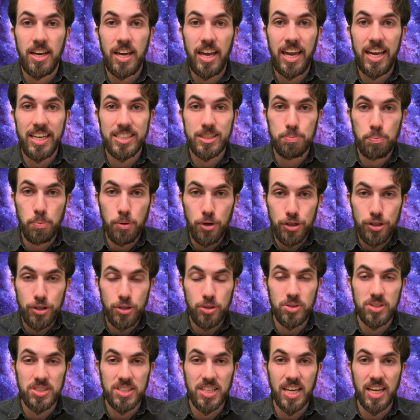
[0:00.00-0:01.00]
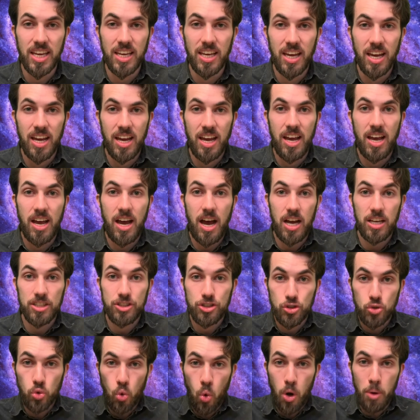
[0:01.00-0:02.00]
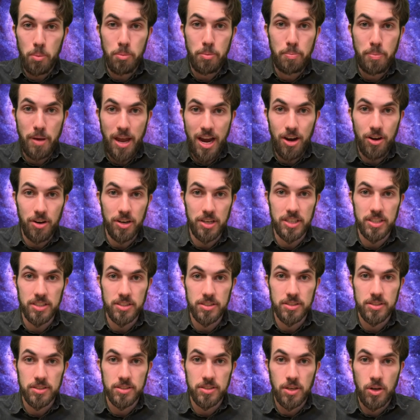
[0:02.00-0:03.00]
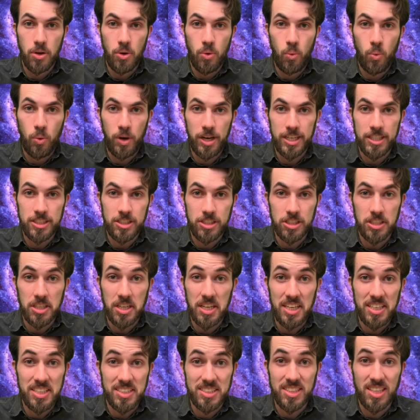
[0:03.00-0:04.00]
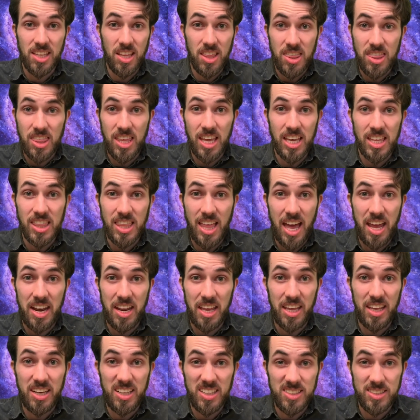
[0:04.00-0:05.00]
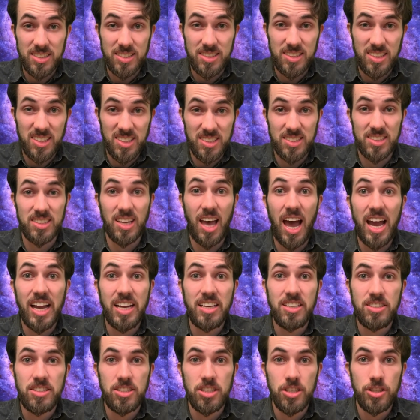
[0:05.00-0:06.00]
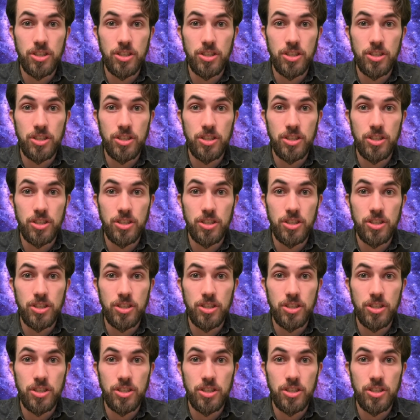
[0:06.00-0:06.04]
It's producing sorb berries, which is the thing that it is designed to